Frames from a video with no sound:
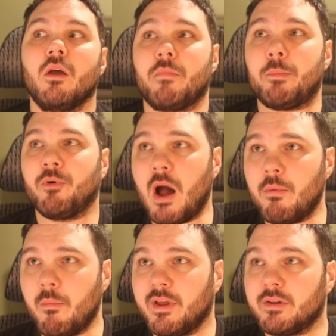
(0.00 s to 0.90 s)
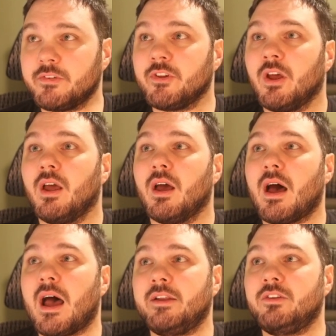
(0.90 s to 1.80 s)
My problem is,
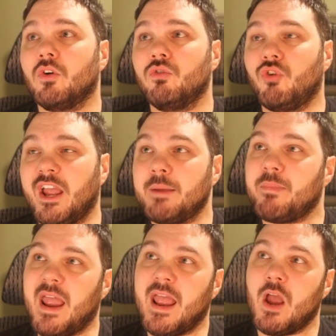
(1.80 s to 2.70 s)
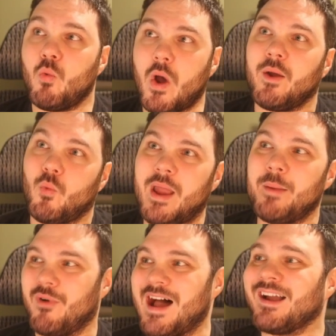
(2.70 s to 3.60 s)
I don't like paying white,
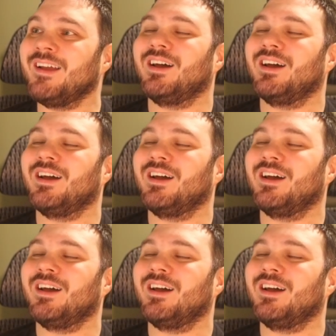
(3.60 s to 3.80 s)
black.